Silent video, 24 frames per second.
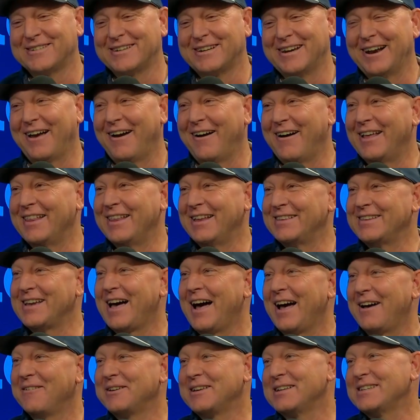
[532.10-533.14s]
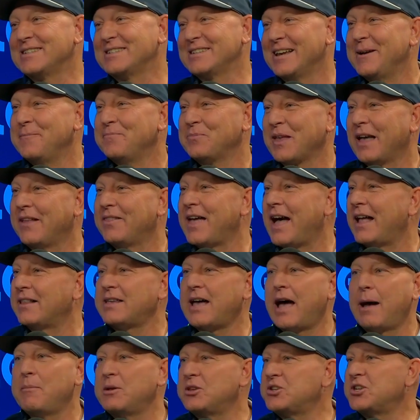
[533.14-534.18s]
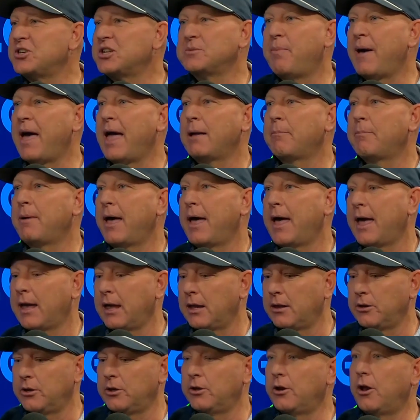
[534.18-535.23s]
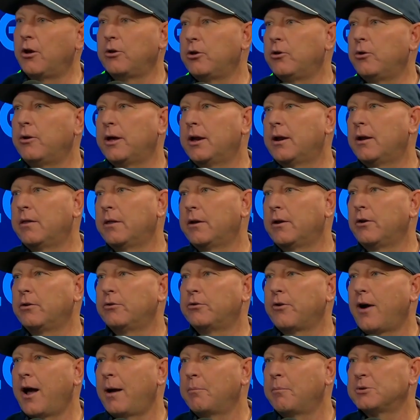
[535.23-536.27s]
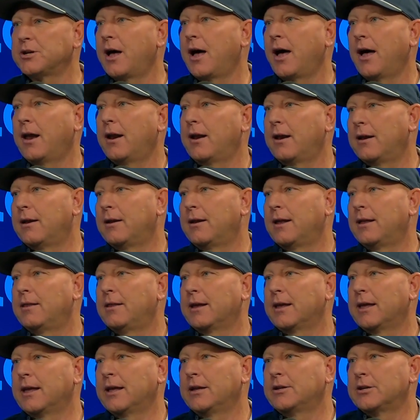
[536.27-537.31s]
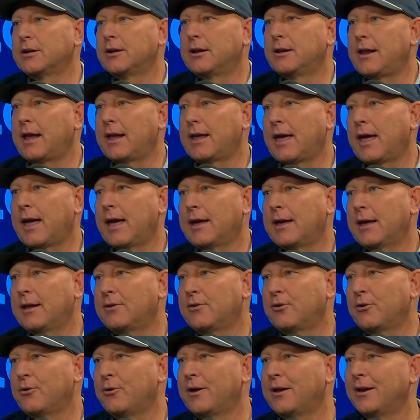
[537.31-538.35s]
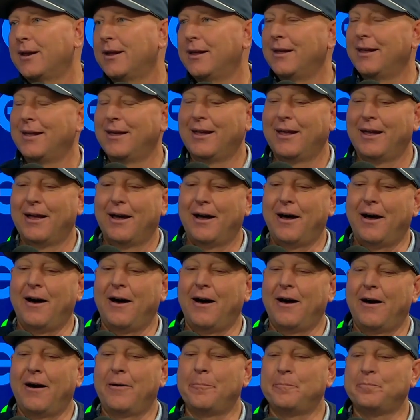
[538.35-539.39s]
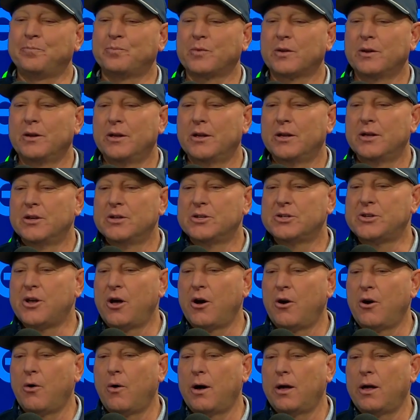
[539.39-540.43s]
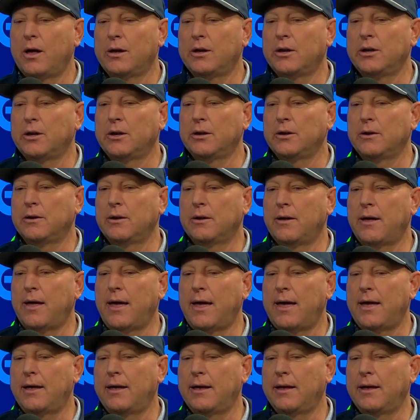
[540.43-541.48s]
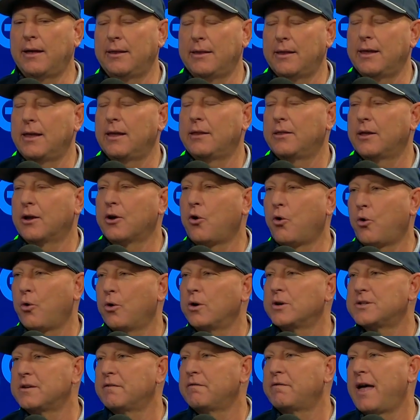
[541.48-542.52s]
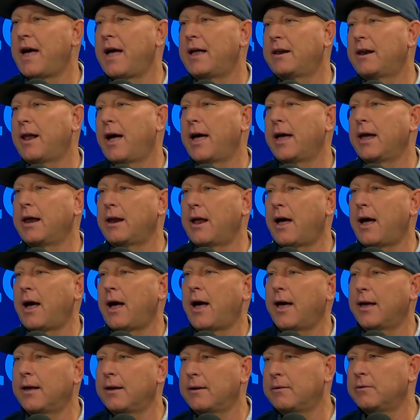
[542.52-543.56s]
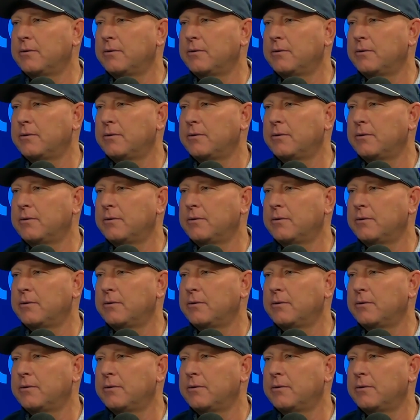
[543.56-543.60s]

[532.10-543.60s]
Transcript: at the time. Because at that time, it's just bang, bang, and, you hit a little drop shot in the kitchen and they can't get to it. So in the course of that night, I